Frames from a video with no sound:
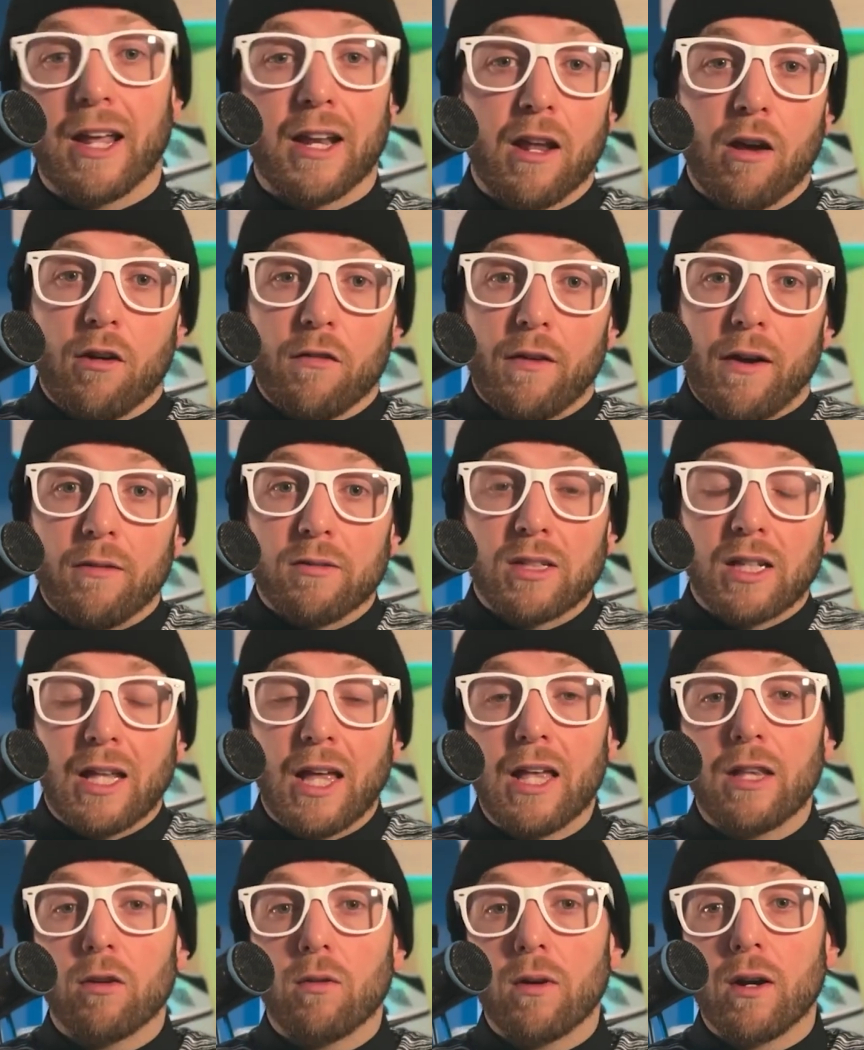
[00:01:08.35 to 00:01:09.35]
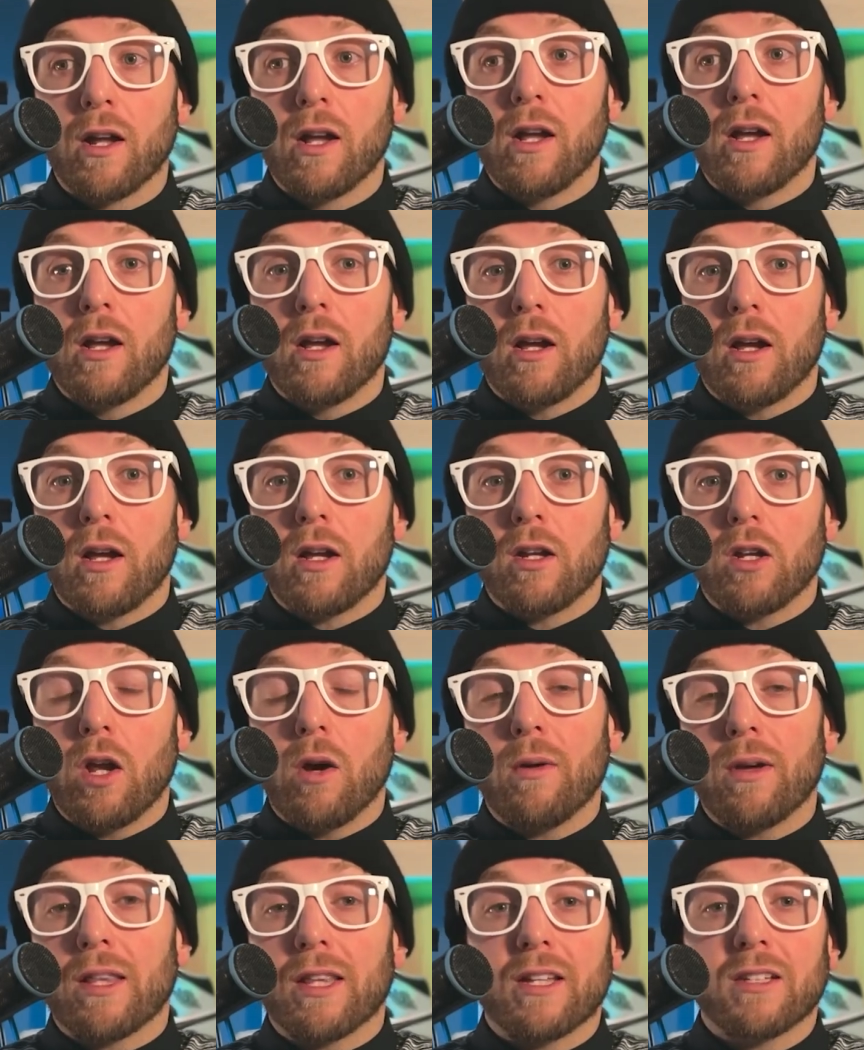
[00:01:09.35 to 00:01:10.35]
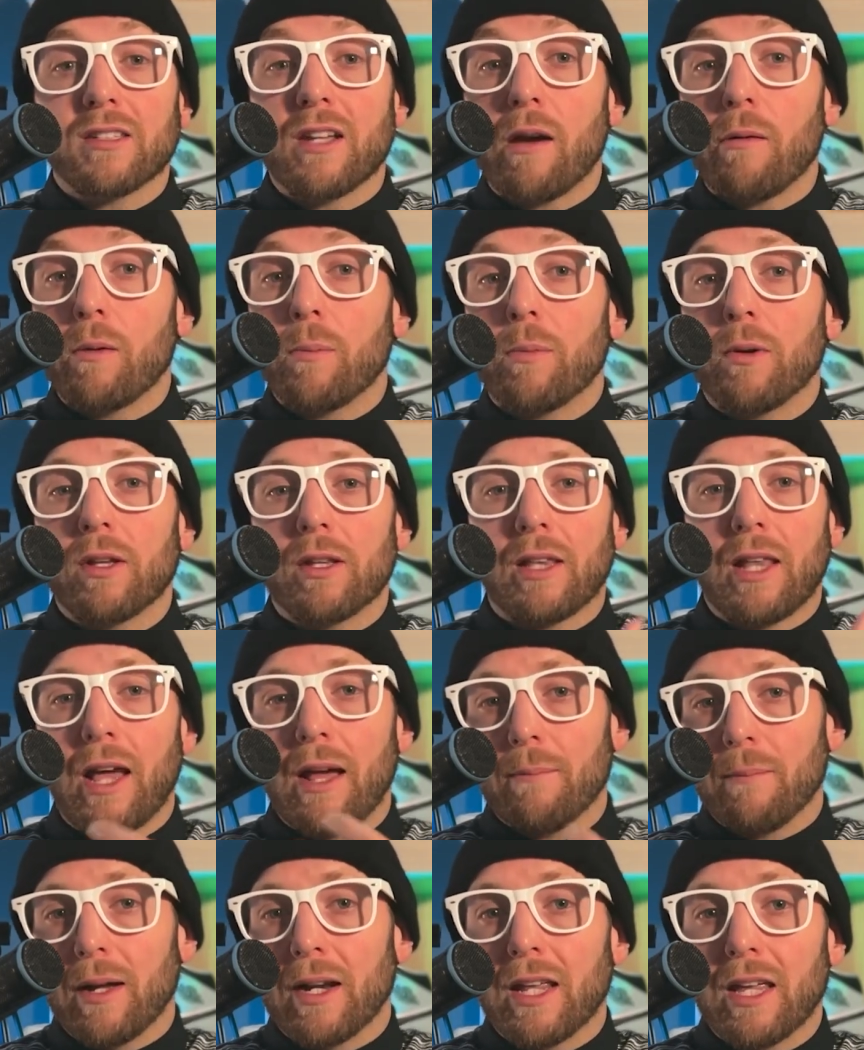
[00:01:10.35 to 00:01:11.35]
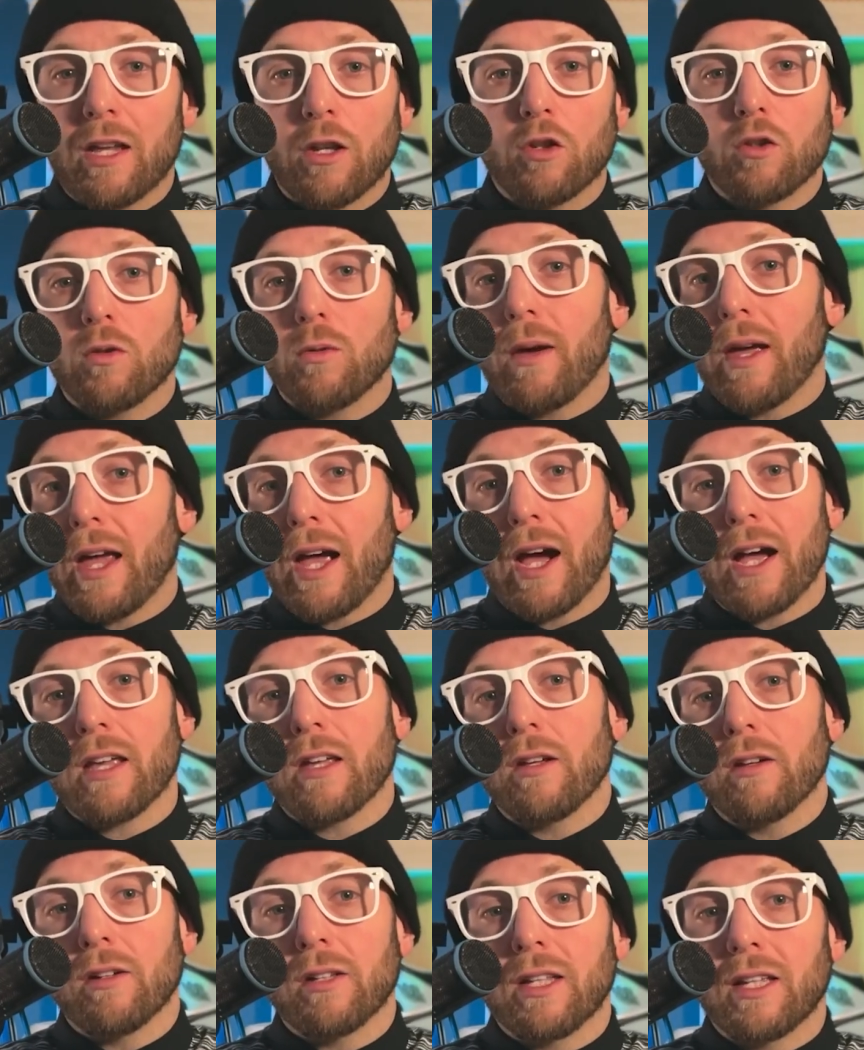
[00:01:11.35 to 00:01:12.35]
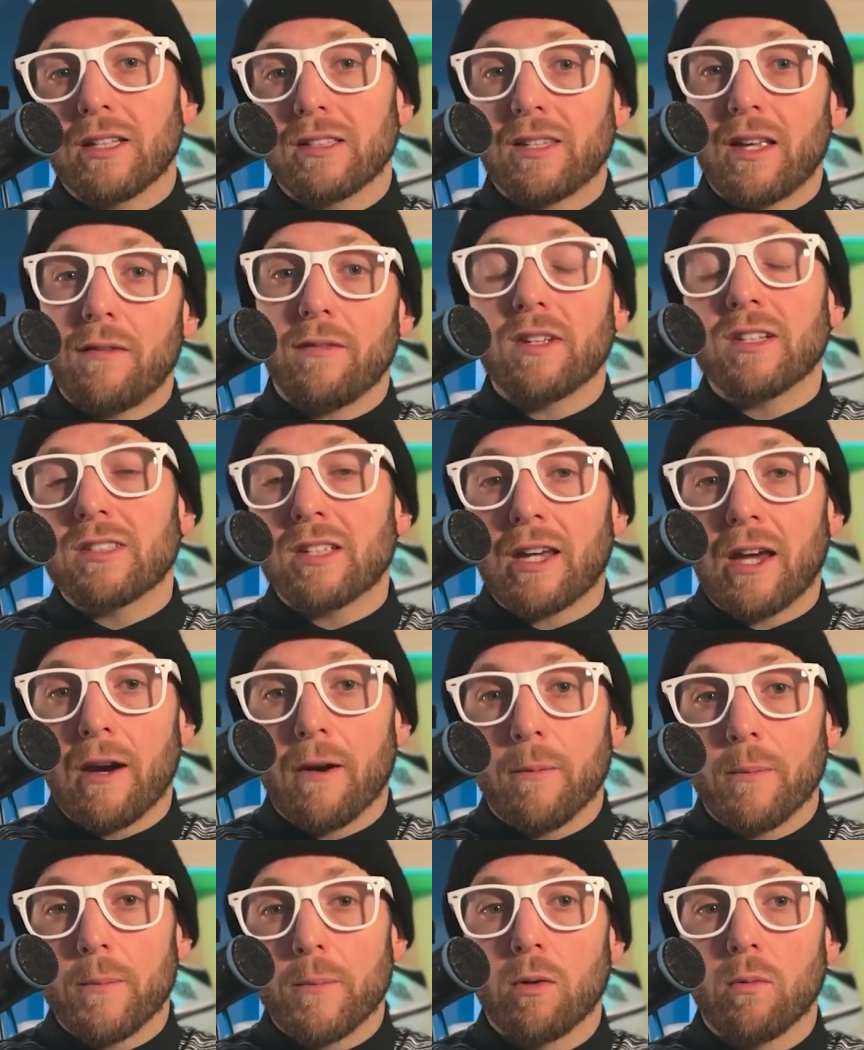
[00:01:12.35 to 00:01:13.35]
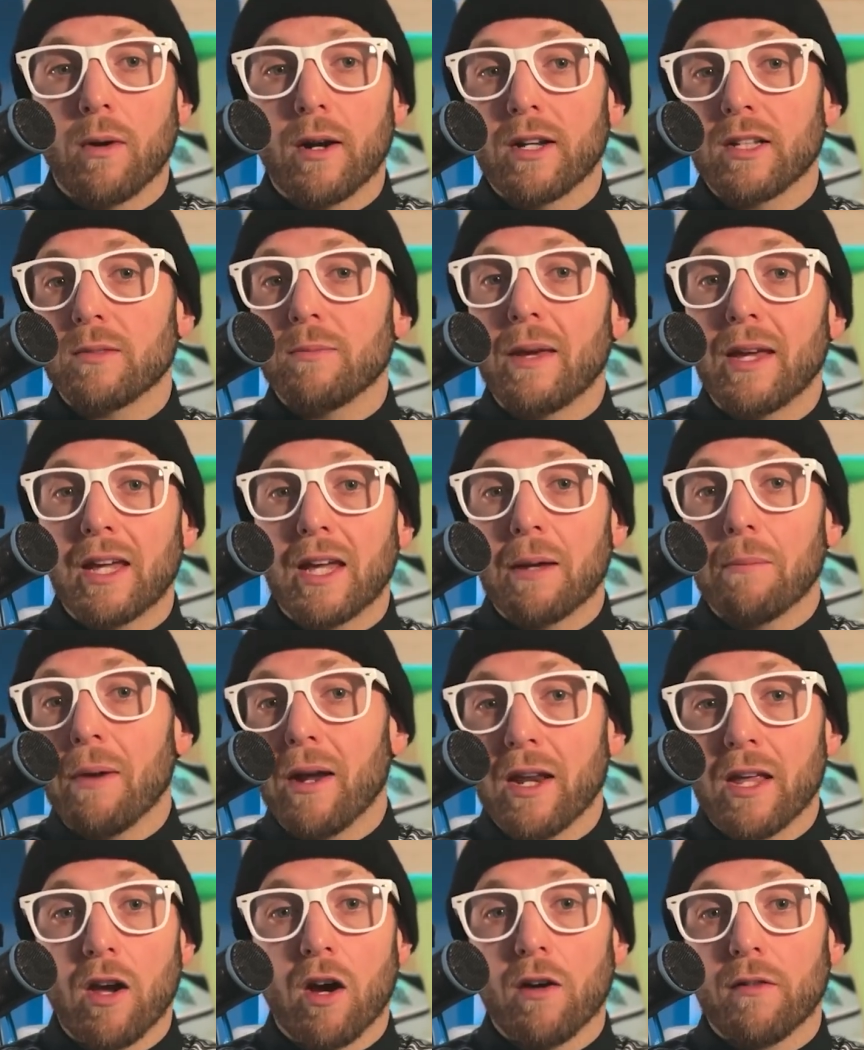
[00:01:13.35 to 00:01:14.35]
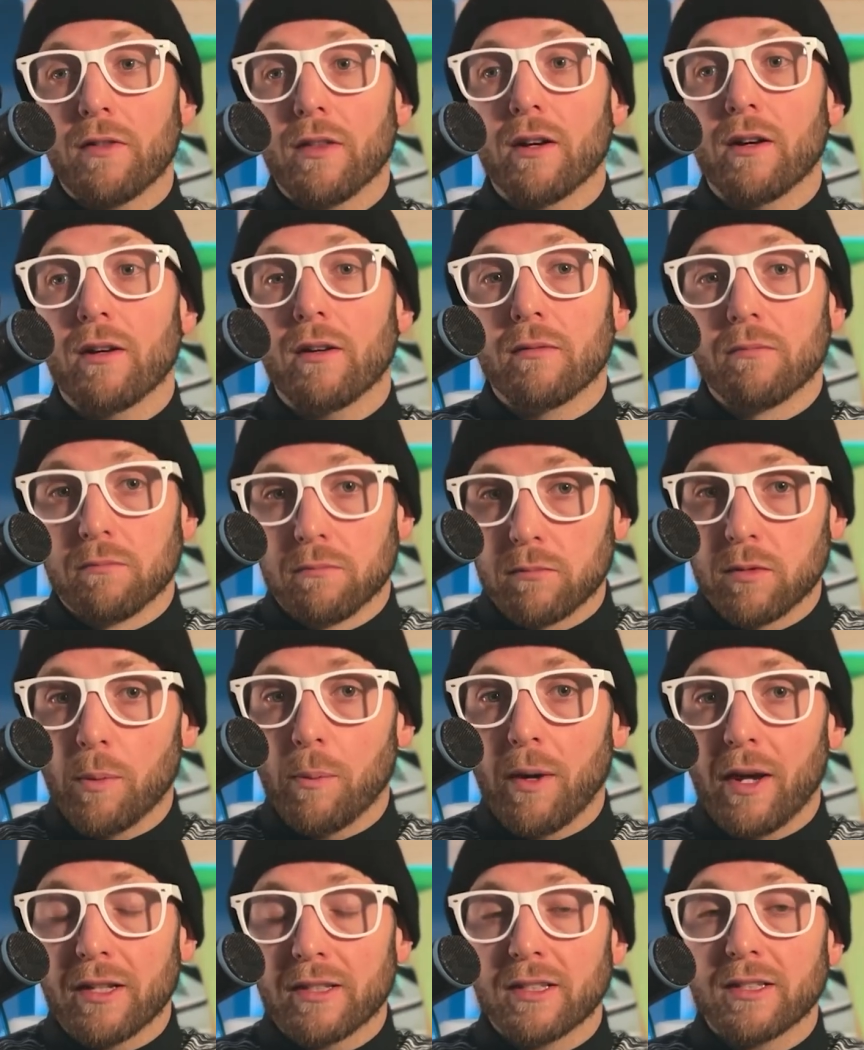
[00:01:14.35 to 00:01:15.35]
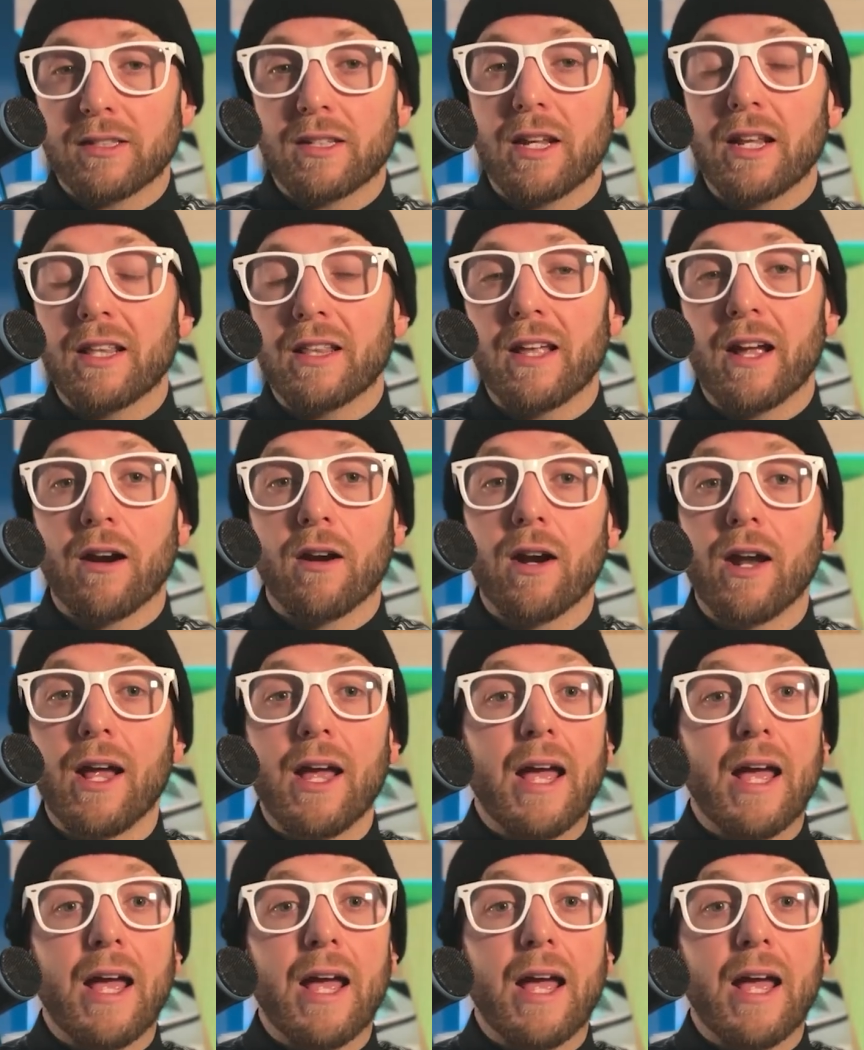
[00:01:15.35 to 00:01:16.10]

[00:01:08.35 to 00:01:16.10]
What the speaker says: Now, if I was a landlord, knowing this, I would put that money into a high-yielding savings account where it's making money off their deposit sitting there